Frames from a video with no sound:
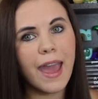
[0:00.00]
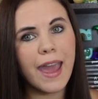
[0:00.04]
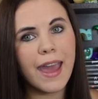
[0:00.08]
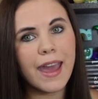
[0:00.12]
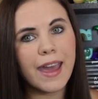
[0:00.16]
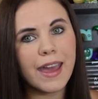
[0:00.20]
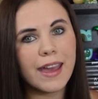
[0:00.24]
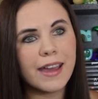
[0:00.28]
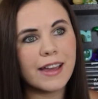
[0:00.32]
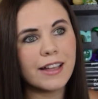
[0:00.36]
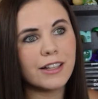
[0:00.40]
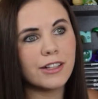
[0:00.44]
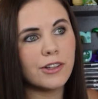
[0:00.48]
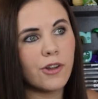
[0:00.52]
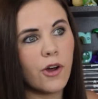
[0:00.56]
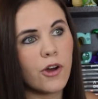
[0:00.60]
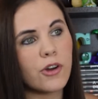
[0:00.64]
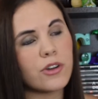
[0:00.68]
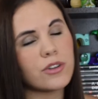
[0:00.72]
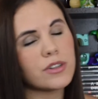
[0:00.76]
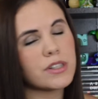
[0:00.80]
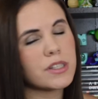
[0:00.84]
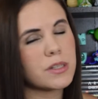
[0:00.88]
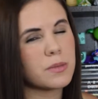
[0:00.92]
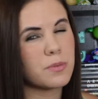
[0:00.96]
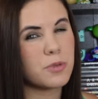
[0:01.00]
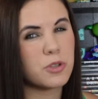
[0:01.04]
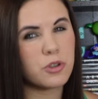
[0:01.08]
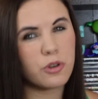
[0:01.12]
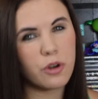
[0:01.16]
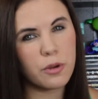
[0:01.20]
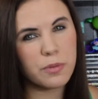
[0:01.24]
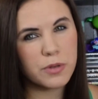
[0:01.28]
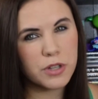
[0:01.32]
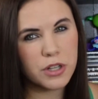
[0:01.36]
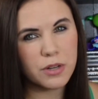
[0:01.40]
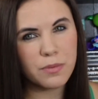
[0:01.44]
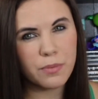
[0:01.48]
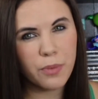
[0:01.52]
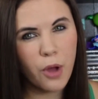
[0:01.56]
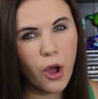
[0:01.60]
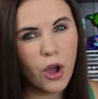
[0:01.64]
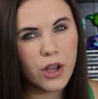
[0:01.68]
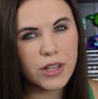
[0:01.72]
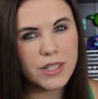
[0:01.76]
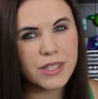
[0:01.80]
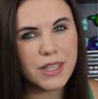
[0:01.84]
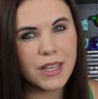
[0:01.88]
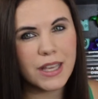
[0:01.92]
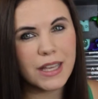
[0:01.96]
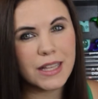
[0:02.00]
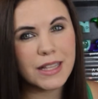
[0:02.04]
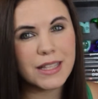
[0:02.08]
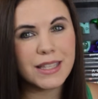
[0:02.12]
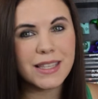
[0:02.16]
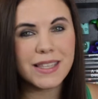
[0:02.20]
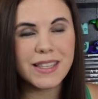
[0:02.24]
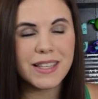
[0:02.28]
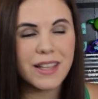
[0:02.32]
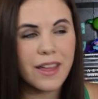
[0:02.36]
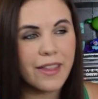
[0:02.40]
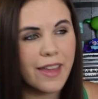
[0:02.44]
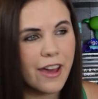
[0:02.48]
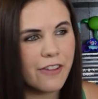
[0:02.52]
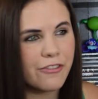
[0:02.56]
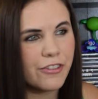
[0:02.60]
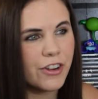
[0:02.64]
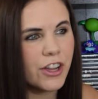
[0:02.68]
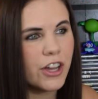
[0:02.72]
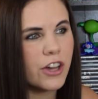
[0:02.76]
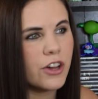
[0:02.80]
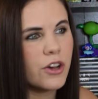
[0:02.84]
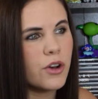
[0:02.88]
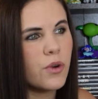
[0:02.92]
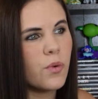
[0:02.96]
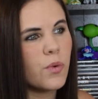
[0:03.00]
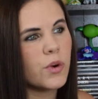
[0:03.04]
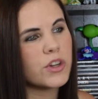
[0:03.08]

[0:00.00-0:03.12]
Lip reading: a local subscription box in South Africa,